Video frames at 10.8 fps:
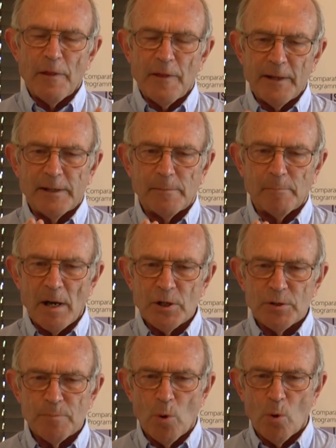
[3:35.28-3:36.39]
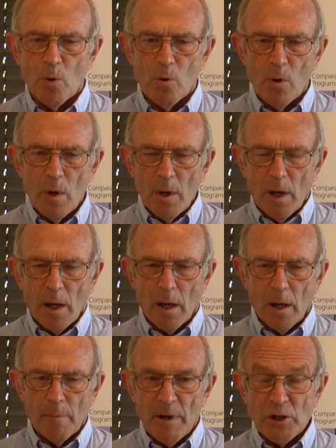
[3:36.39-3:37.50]
thinking much
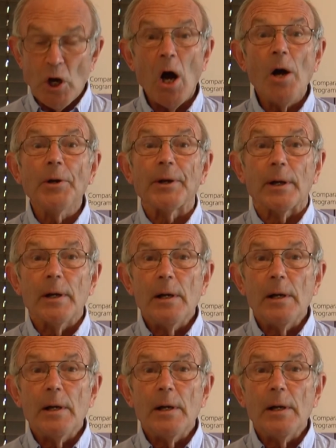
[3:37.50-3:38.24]
harder